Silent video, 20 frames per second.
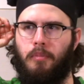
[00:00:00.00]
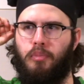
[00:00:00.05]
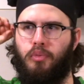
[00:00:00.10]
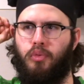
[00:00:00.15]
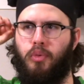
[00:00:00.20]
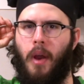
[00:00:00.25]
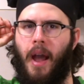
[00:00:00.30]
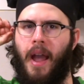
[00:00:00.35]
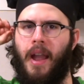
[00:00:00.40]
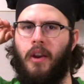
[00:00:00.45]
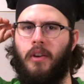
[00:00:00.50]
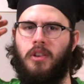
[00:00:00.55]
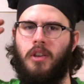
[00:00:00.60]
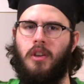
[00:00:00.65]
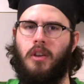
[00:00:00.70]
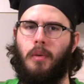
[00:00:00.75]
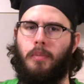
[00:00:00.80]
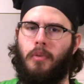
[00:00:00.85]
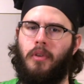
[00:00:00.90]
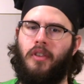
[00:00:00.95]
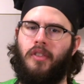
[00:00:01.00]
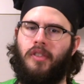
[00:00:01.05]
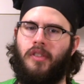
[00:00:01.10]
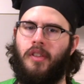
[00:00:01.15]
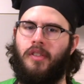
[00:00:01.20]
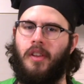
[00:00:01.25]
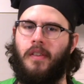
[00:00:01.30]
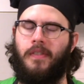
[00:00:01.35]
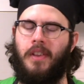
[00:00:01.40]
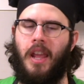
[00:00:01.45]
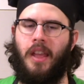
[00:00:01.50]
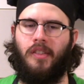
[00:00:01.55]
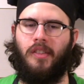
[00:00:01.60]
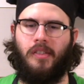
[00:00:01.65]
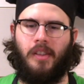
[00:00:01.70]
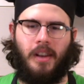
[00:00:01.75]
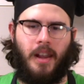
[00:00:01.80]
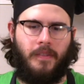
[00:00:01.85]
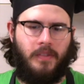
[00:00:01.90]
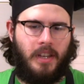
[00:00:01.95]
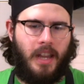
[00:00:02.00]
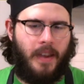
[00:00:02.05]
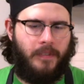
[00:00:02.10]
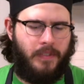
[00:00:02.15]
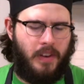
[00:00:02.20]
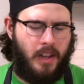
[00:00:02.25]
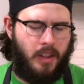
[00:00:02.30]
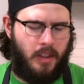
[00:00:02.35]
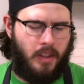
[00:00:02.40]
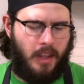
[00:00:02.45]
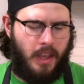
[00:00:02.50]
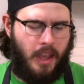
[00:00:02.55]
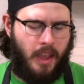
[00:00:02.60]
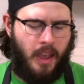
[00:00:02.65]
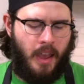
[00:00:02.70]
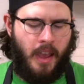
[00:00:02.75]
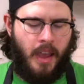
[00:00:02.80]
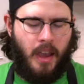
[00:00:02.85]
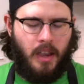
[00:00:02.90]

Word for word: prior two Capri Suns I've tasted, I've definitely